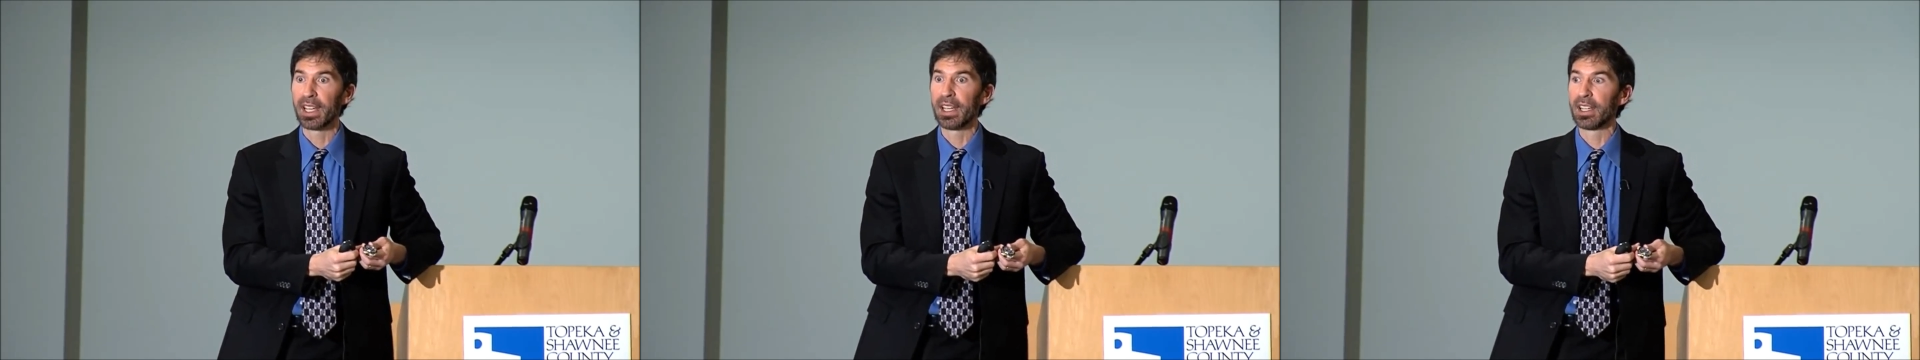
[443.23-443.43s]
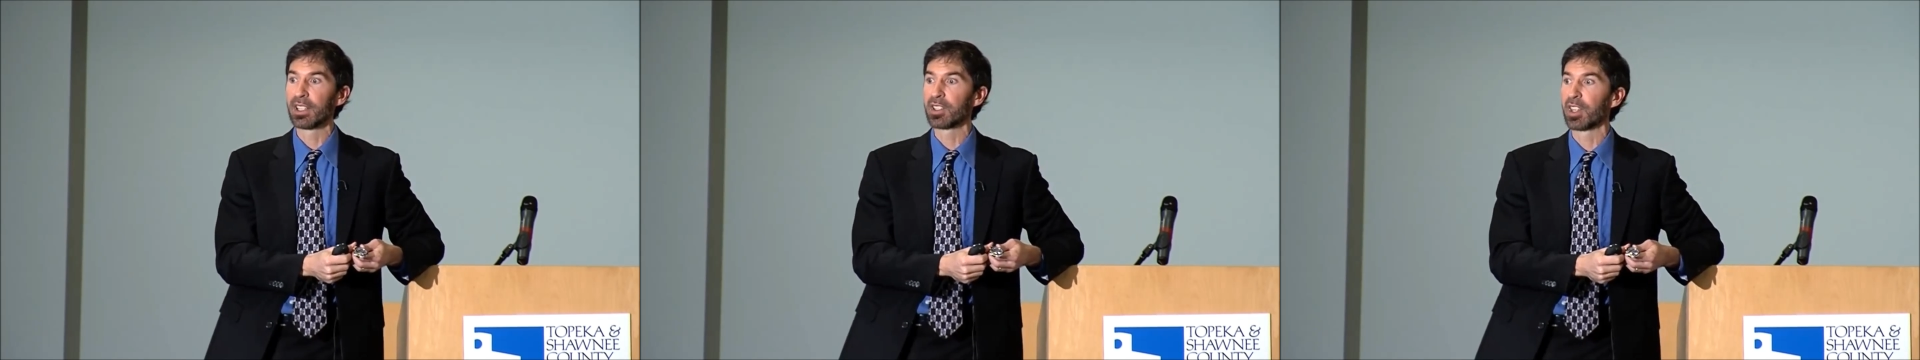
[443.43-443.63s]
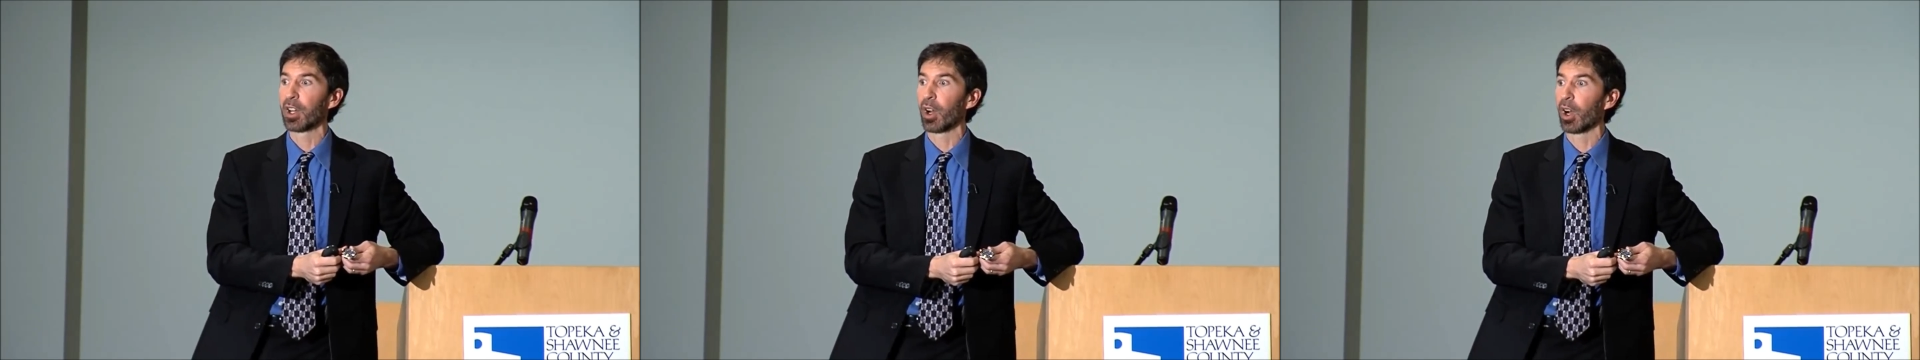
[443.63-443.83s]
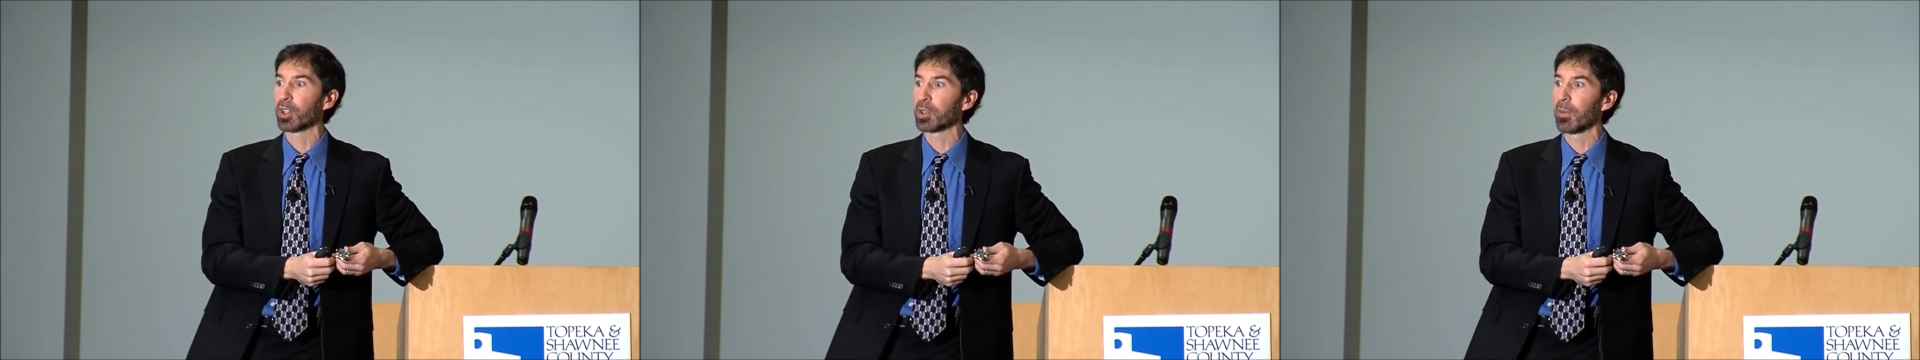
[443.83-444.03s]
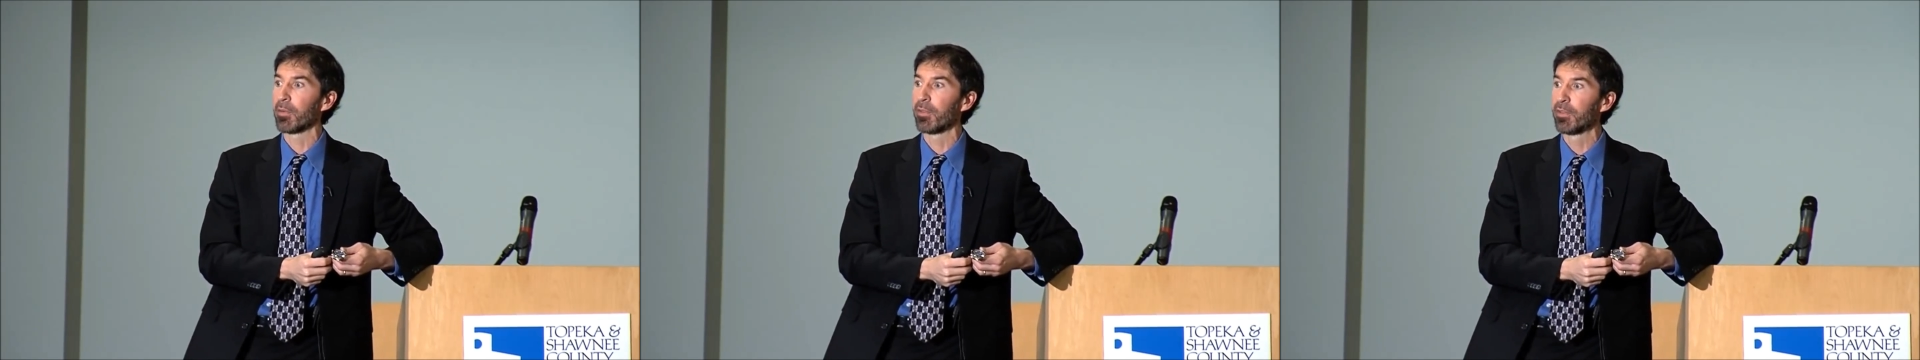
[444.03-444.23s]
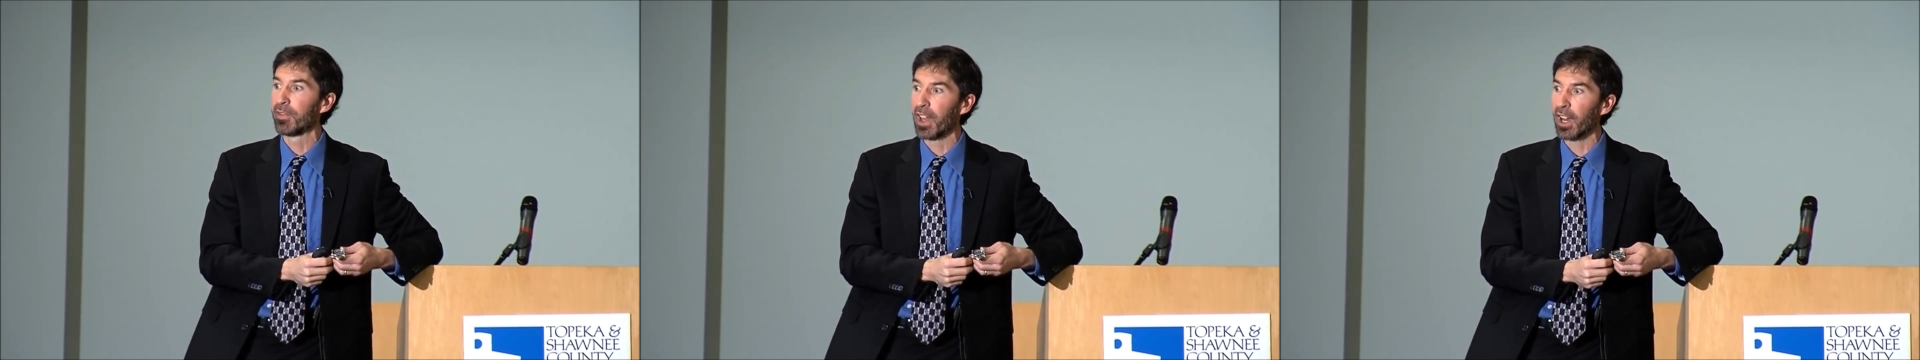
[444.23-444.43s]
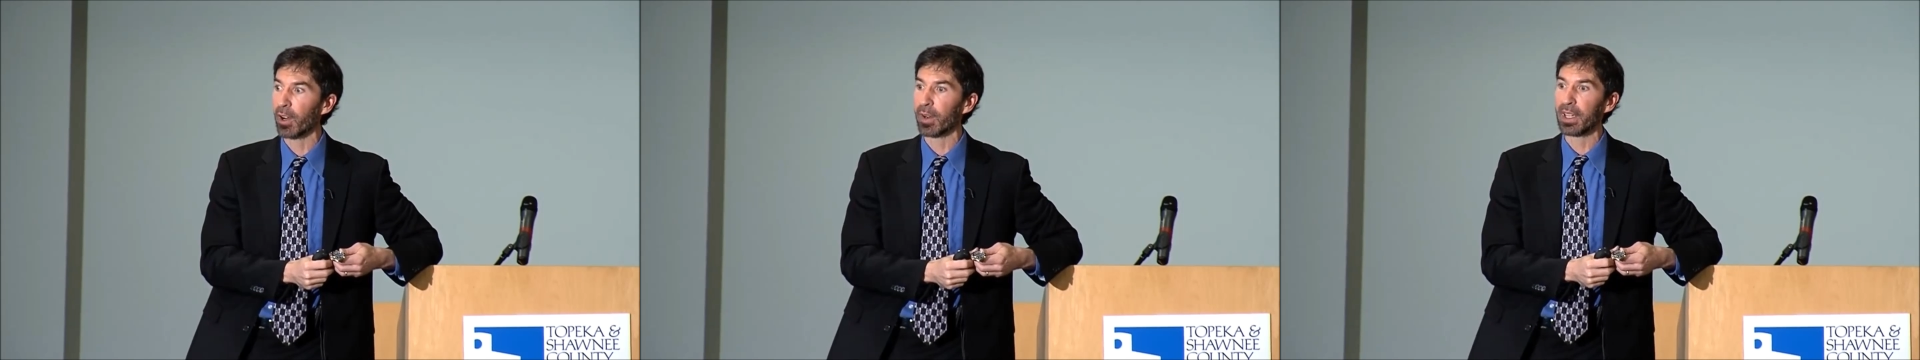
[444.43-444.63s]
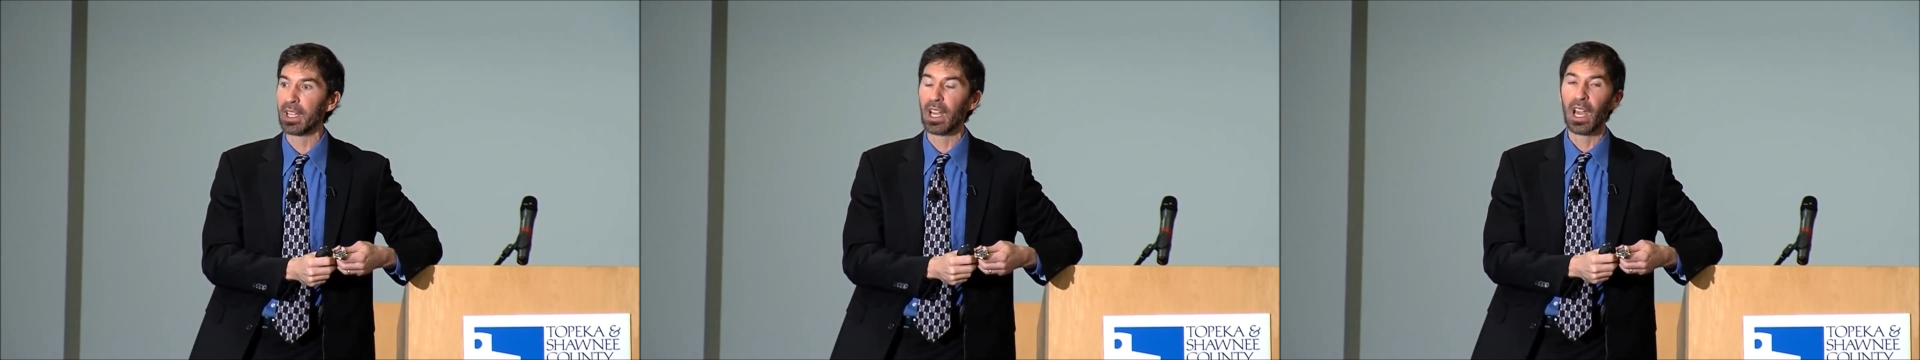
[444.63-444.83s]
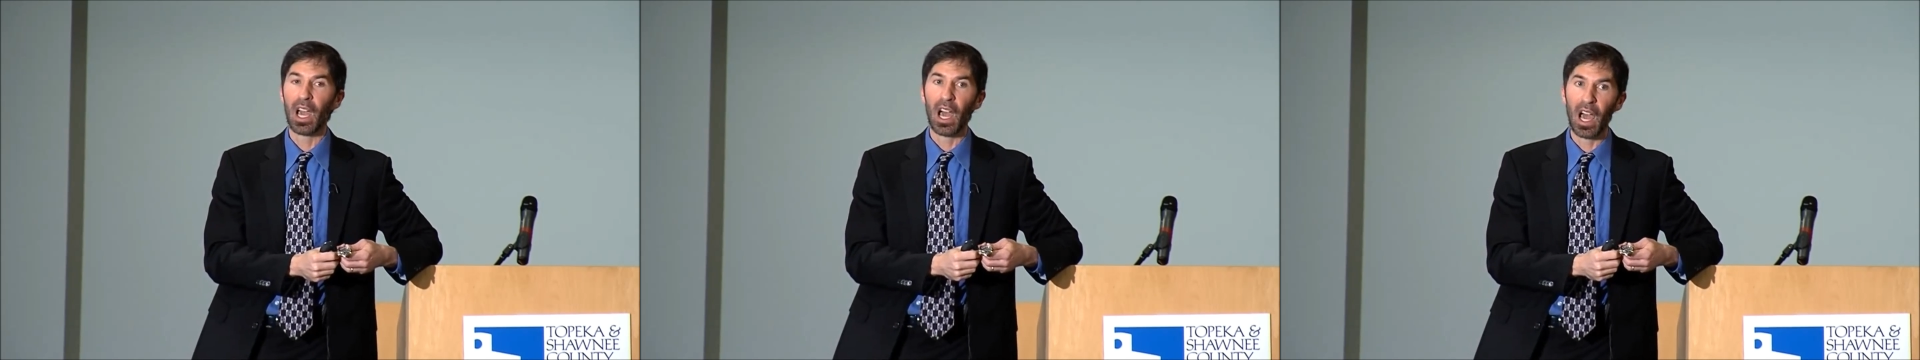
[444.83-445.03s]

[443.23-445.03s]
is there are some very